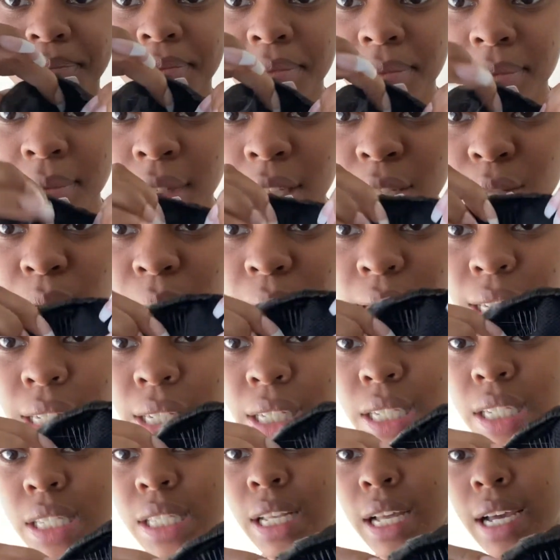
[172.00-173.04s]
This is what it
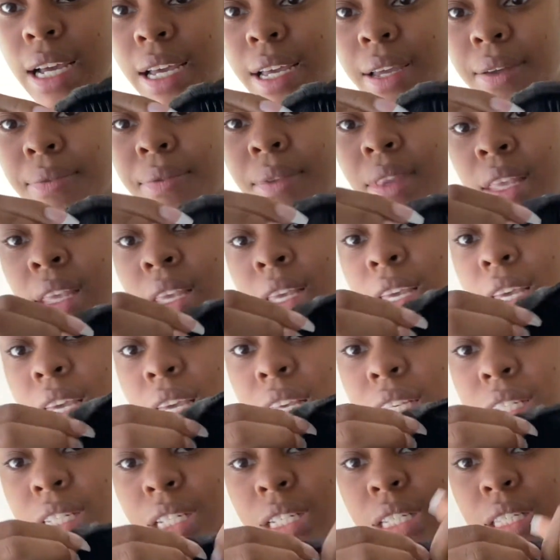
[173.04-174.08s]
looks like.
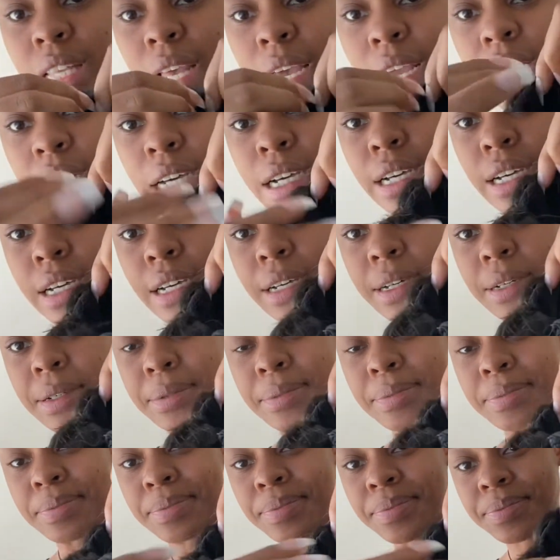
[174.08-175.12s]
It's just like
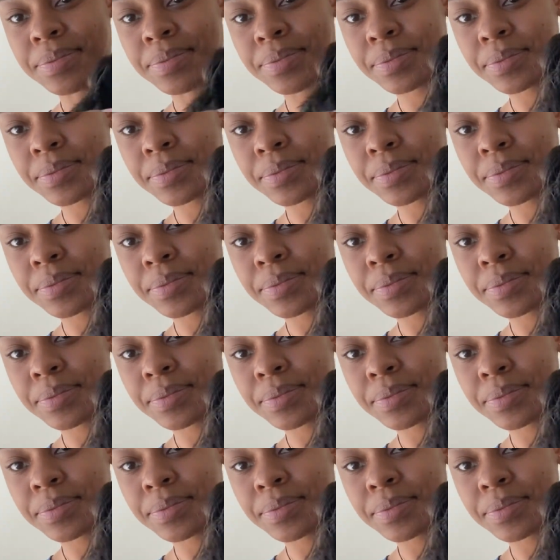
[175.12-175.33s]
a